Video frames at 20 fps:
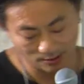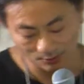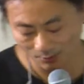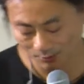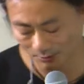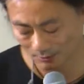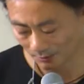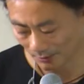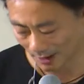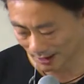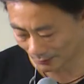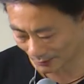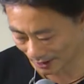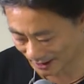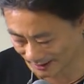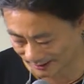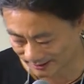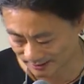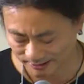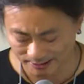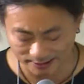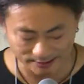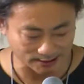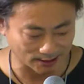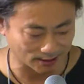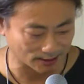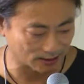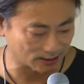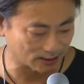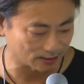why, why is
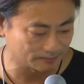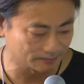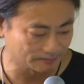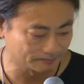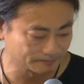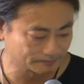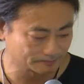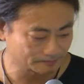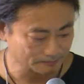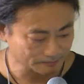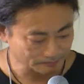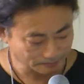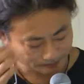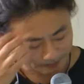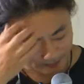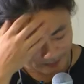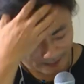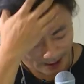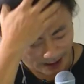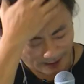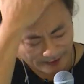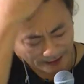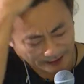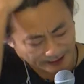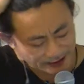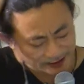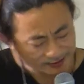design? And I think